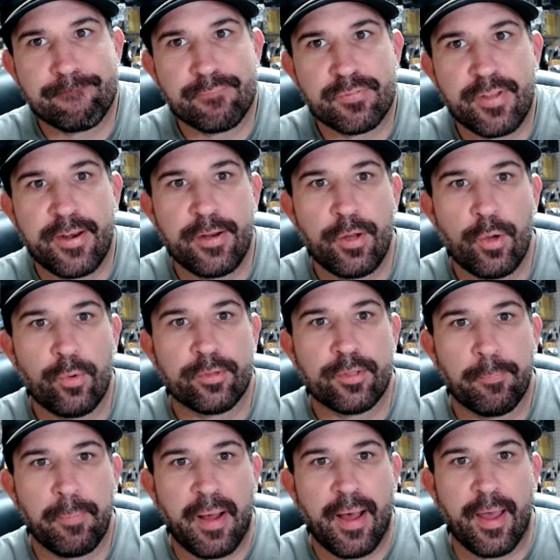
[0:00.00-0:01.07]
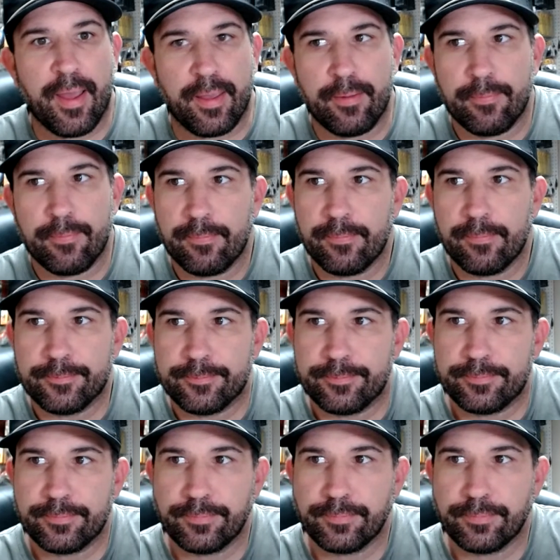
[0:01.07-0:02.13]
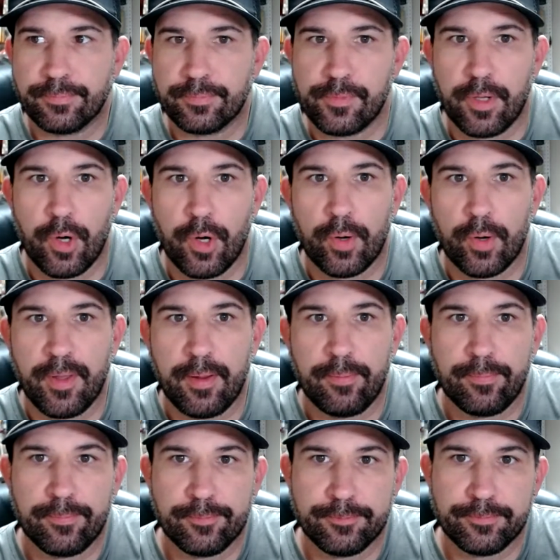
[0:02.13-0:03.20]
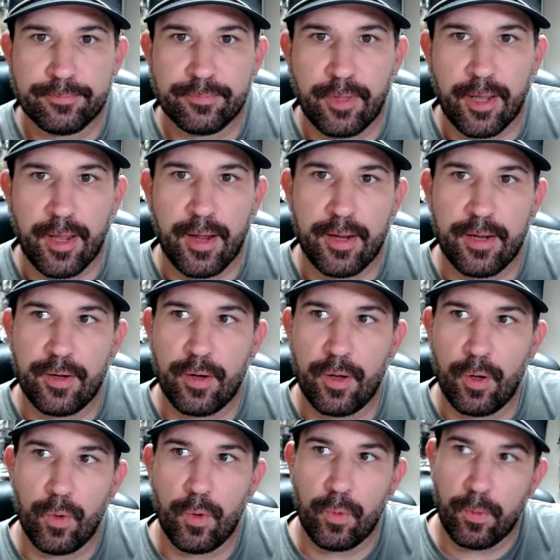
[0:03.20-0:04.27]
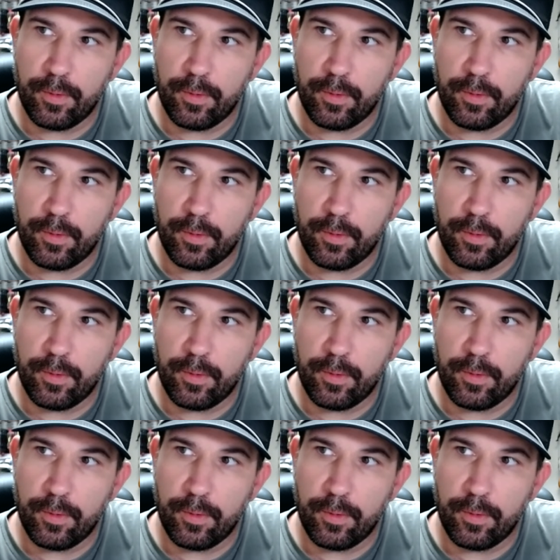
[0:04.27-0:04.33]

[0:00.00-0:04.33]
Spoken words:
know what to buy. You know what I mean? Like I didn't know.